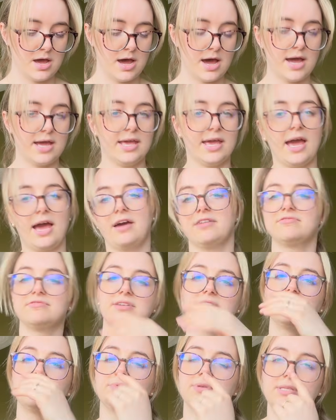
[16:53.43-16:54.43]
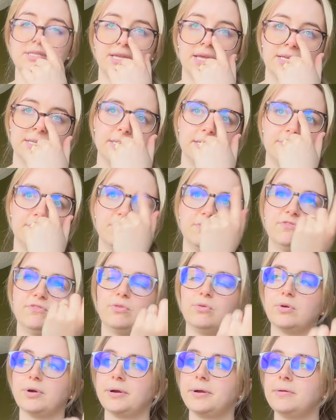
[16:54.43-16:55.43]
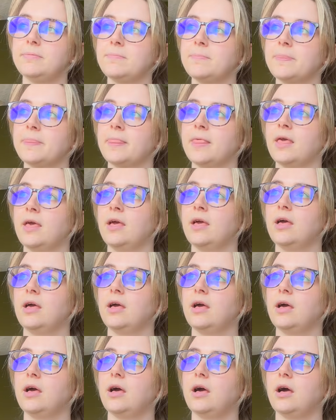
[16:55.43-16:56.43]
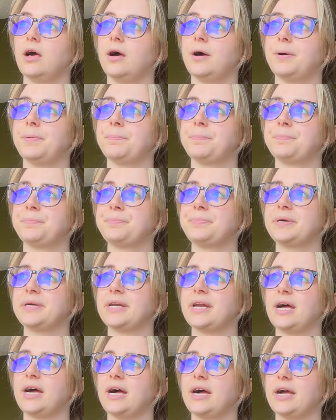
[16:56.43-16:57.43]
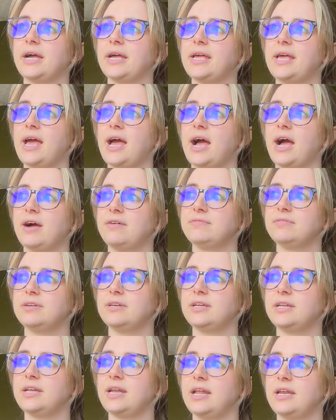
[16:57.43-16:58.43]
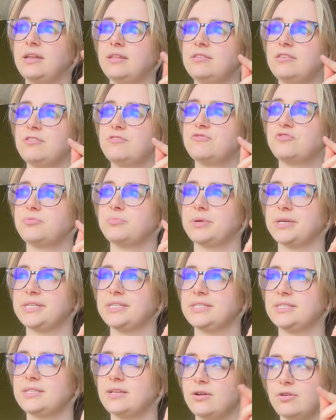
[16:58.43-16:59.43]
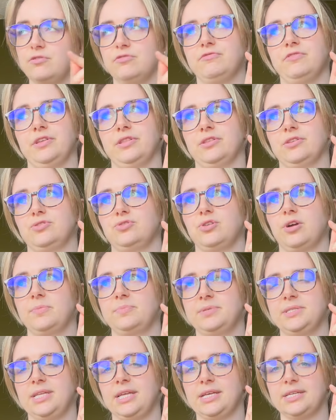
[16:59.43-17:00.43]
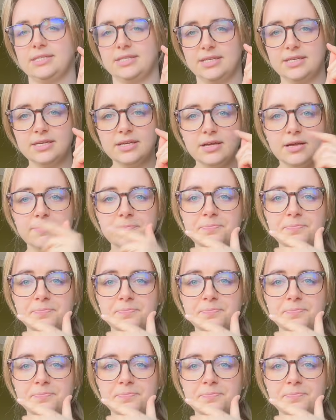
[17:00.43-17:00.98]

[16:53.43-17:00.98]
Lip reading: I have knit with Daisy before, but I haven't knit anything for myself in the Drops Daisy,